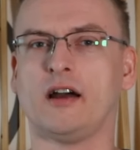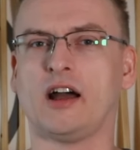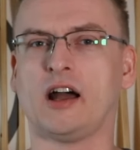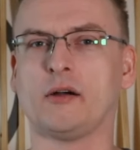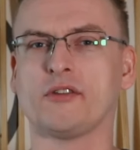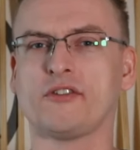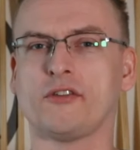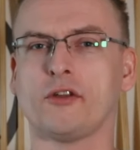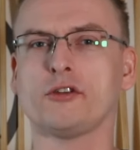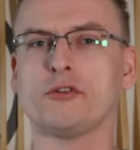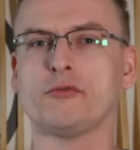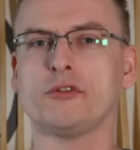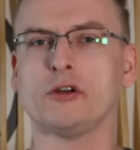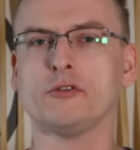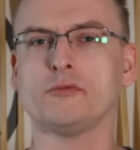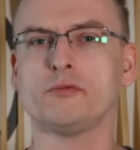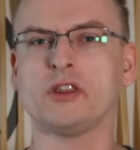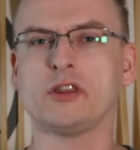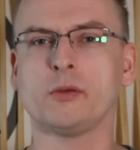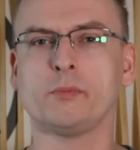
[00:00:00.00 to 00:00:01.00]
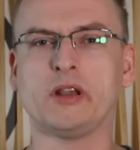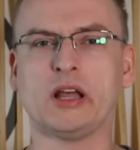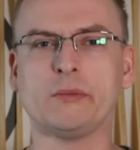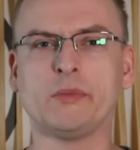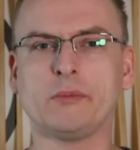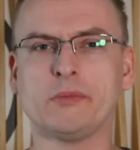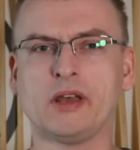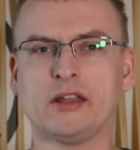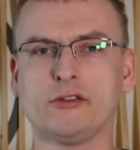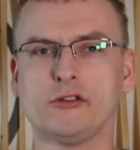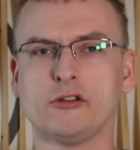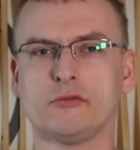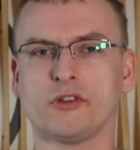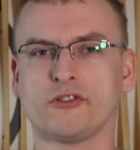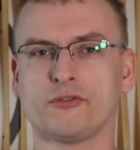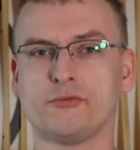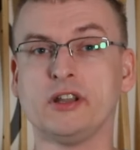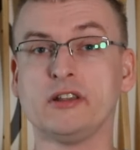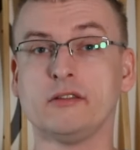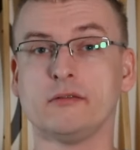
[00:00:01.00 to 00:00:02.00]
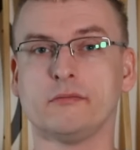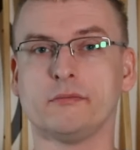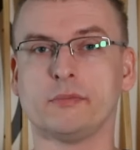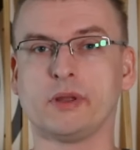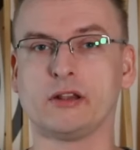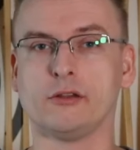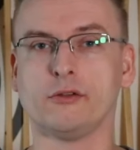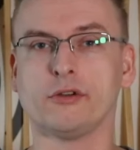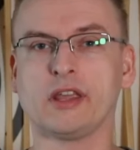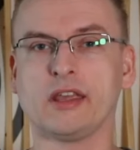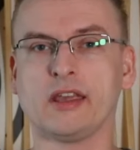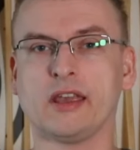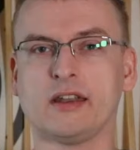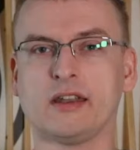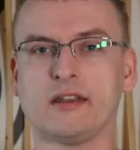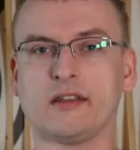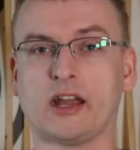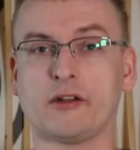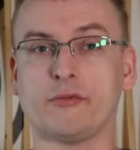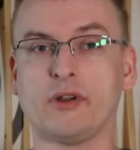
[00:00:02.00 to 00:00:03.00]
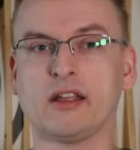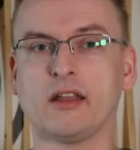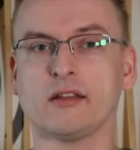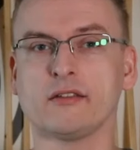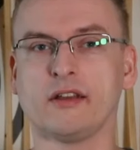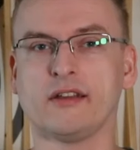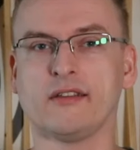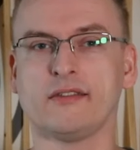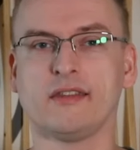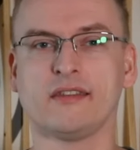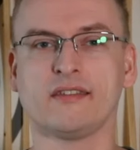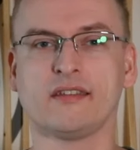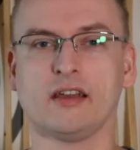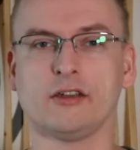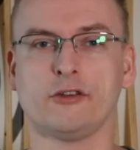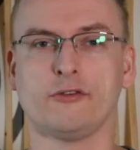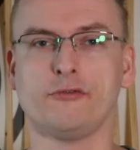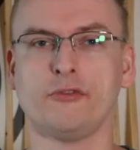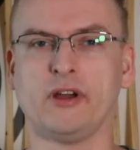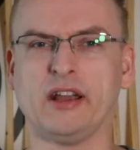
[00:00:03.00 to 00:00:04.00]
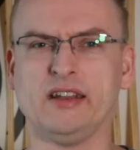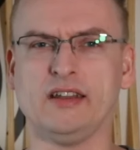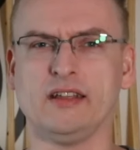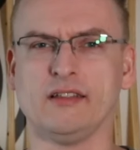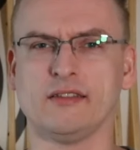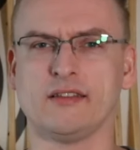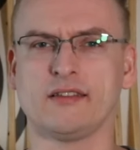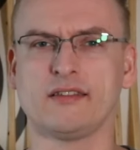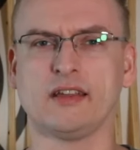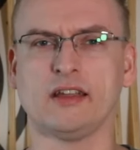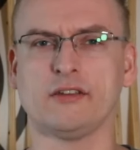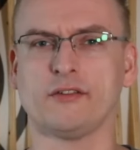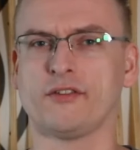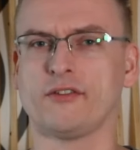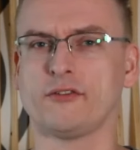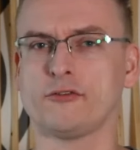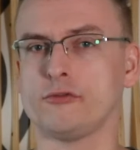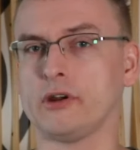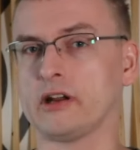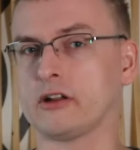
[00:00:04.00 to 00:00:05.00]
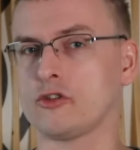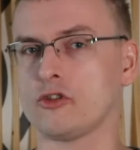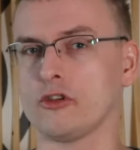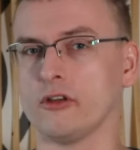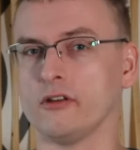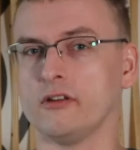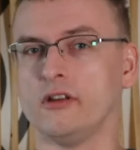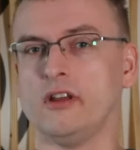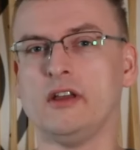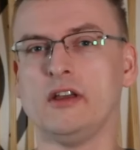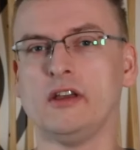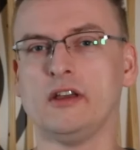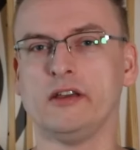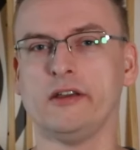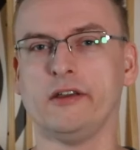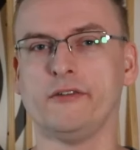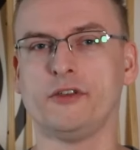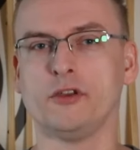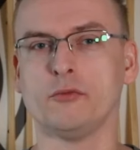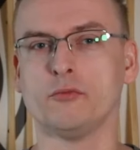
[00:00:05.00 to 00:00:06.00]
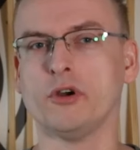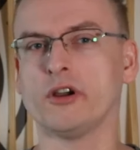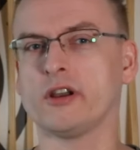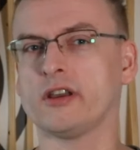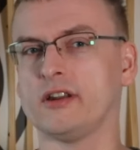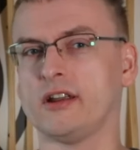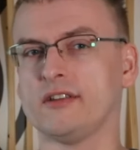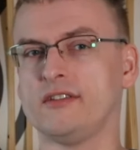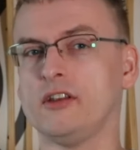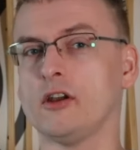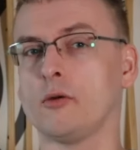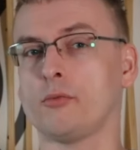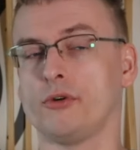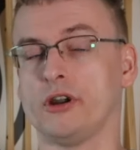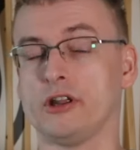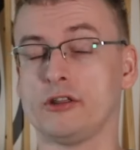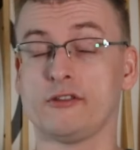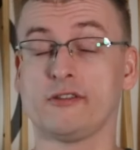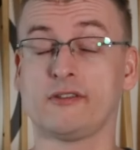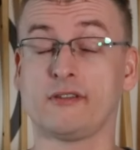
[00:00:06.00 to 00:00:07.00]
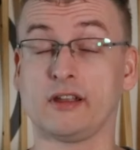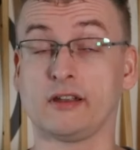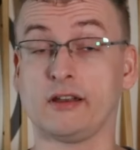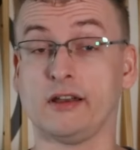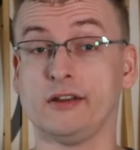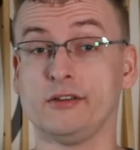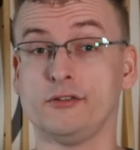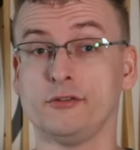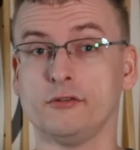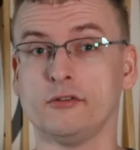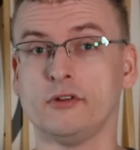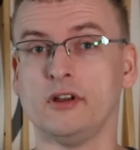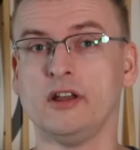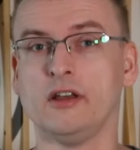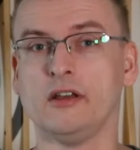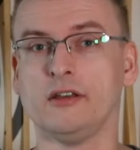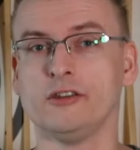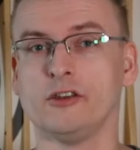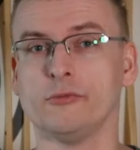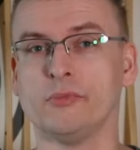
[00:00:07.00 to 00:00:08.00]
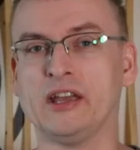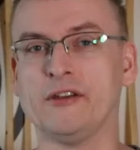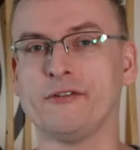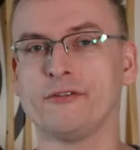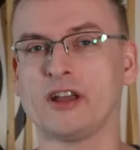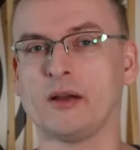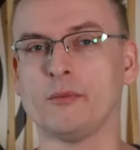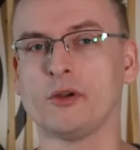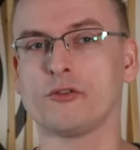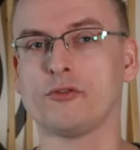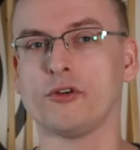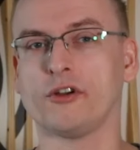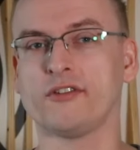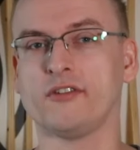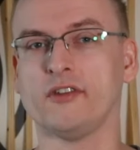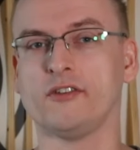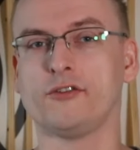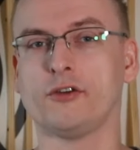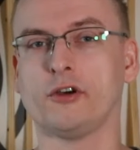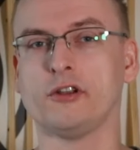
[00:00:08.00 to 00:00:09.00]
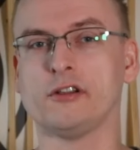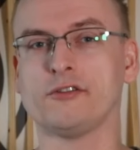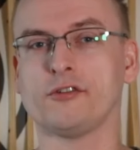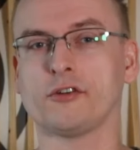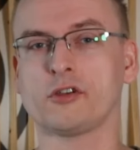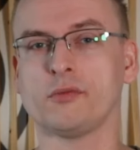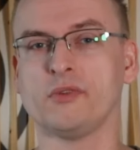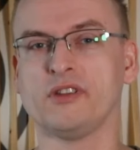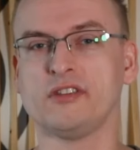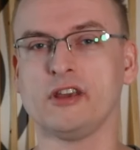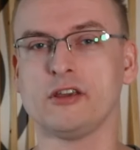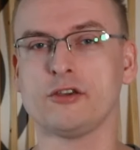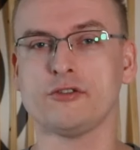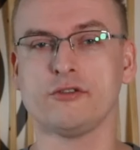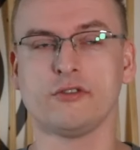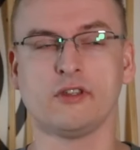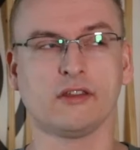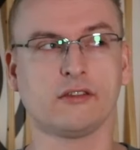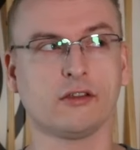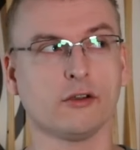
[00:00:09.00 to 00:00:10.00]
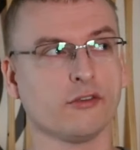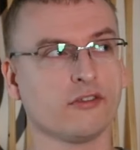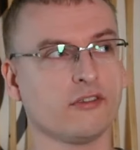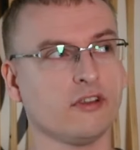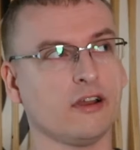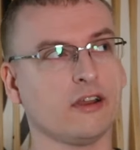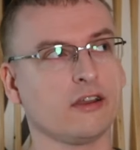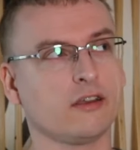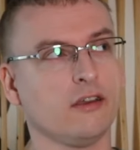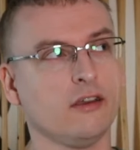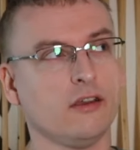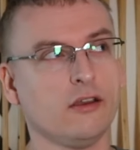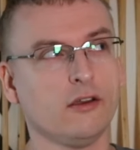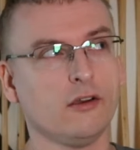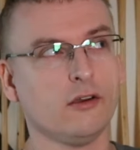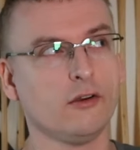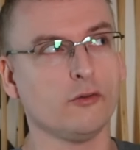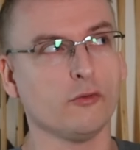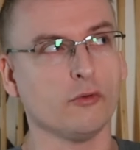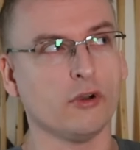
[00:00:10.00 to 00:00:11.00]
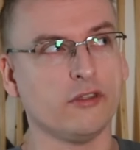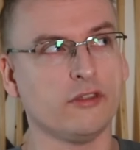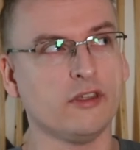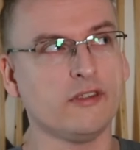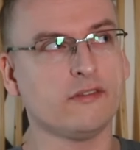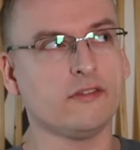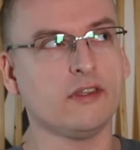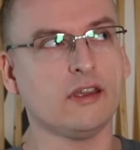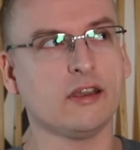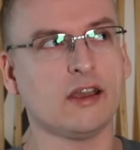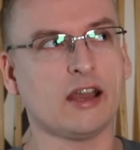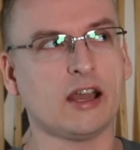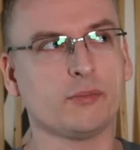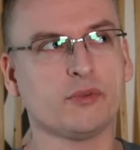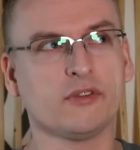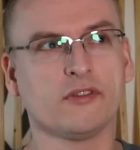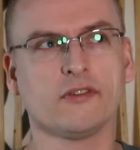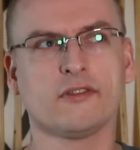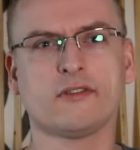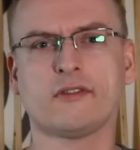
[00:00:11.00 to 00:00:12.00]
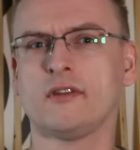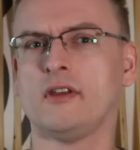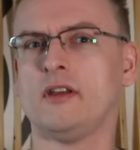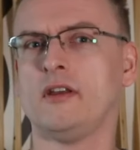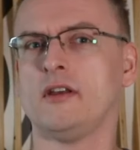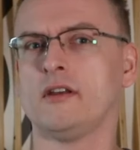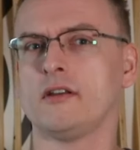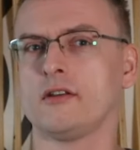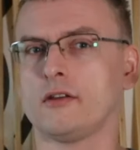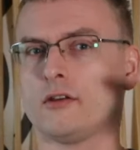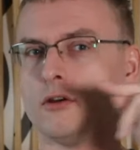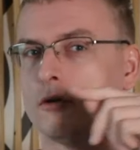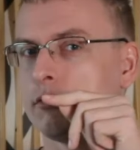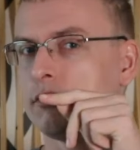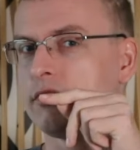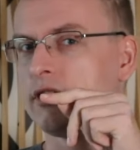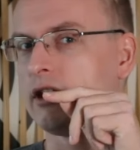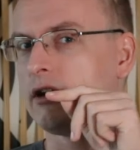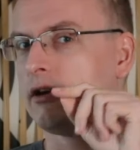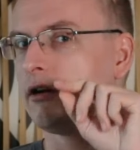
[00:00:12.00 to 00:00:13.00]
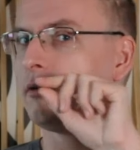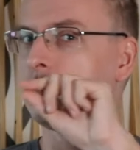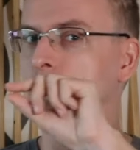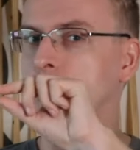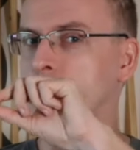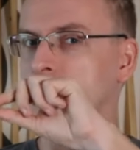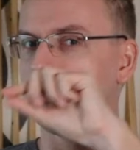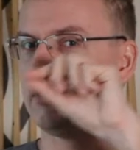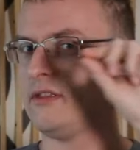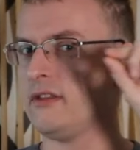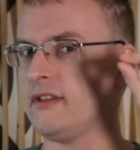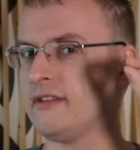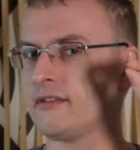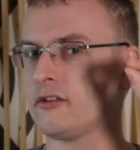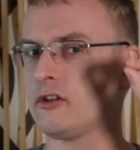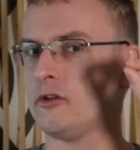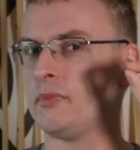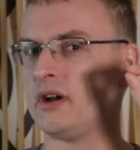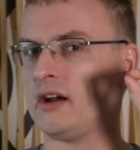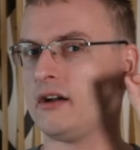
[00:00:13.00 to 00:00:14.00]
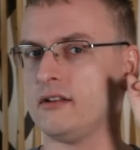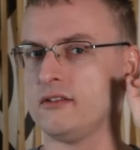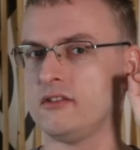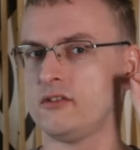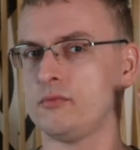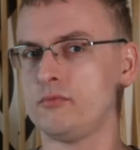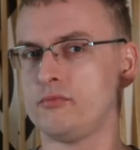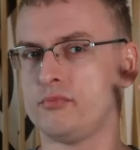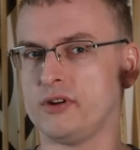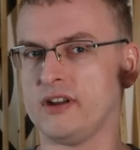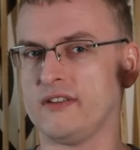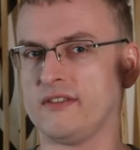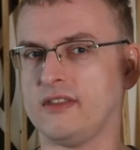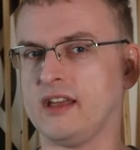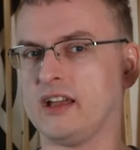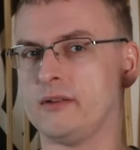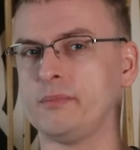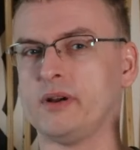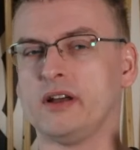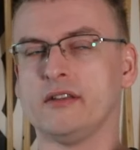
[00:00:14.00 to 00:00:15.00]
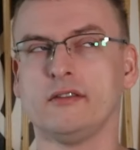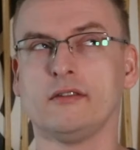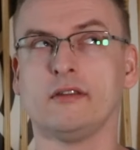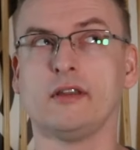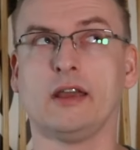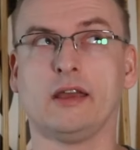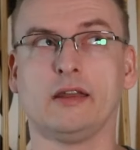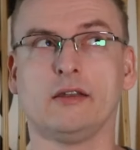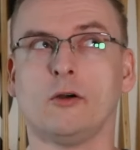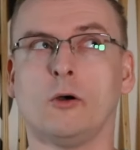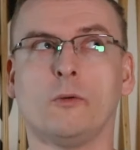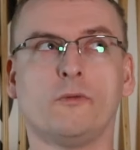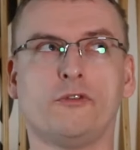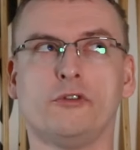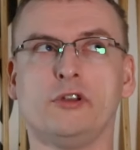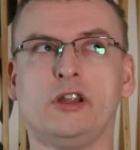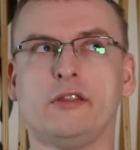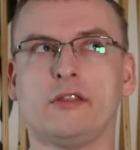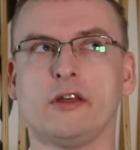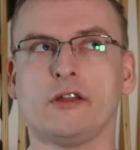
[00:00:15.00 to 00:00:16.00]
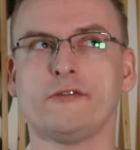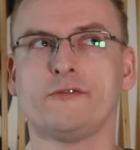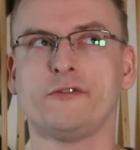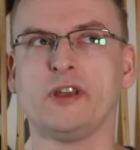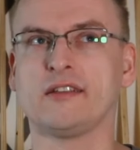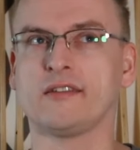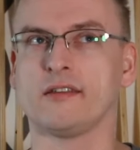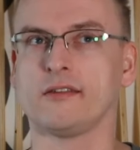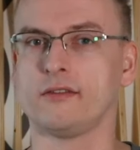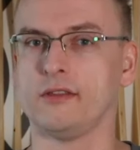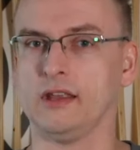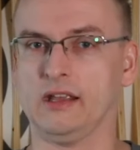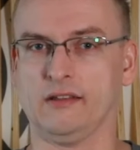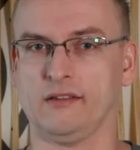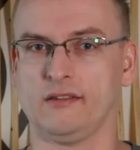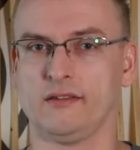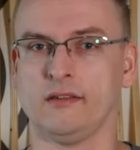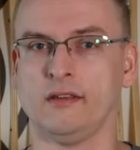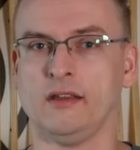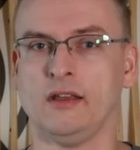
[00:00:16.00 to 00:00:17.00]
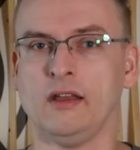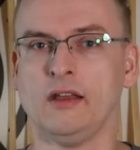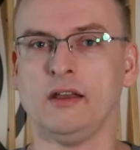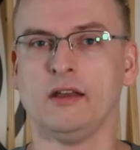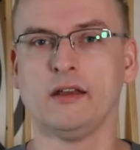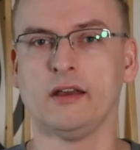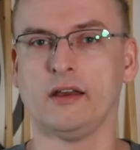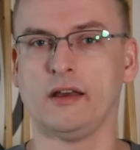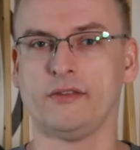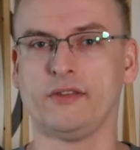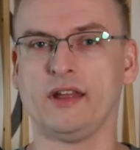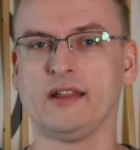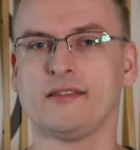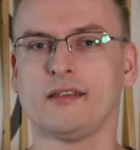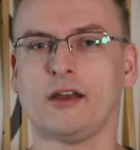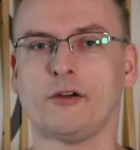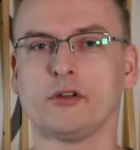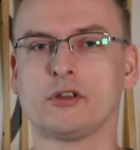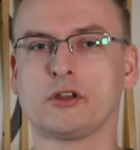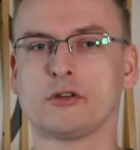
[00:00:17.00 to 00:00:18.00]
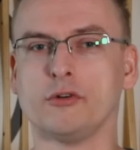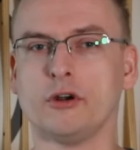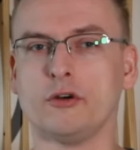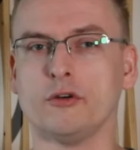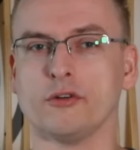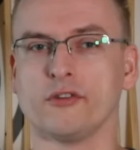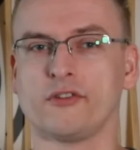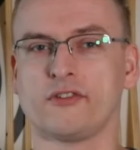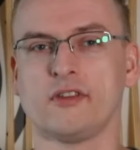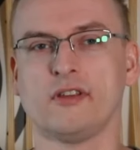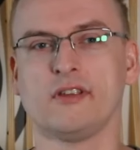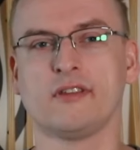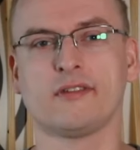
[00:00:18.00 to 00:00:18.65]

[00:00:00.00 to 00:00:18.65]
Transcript: I was not around when the plumbing manual was written, but looking at it, I recognize this kind of writing, this kind of structure. If you work in IT operations like I do, you may have come across internal documentation that goes like, when this thing happens, go there, put in this command, press that button, and hopefully that fixes things. And that's how it grows.